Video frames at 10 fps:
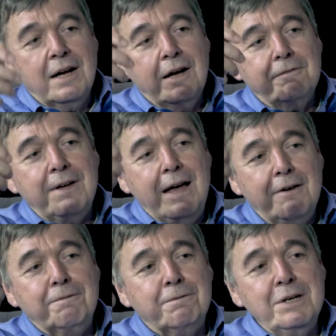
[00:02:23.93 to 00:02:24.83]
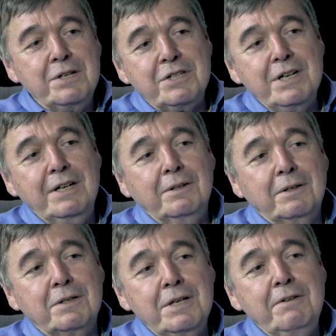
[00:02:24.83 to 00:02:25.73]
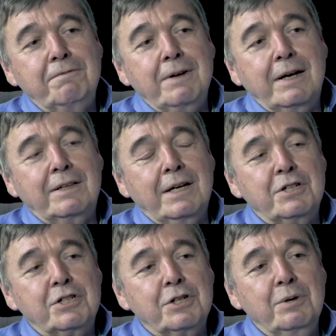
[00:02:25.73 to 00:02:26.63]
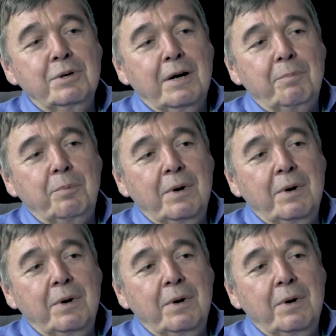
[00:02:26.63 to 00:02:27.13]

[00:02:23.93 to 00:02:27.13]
of every single defect that showed up